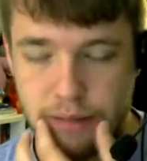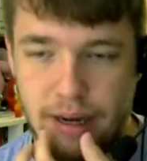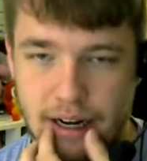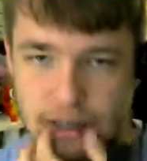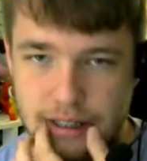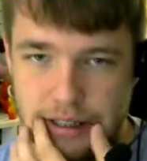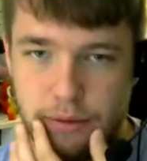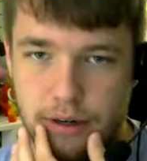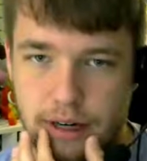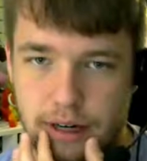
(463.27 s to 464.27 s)
back because they
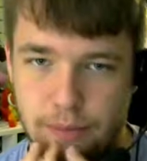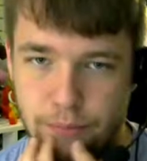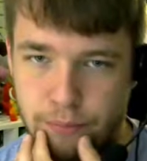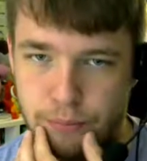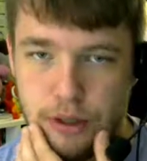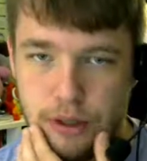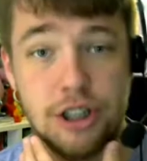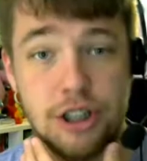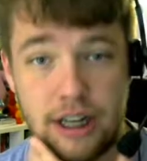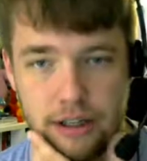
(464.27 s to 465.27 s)
were kind of crunched
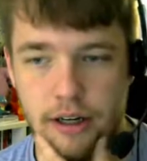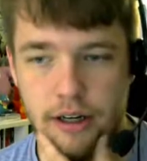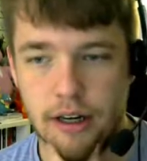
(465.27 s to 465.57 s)
together.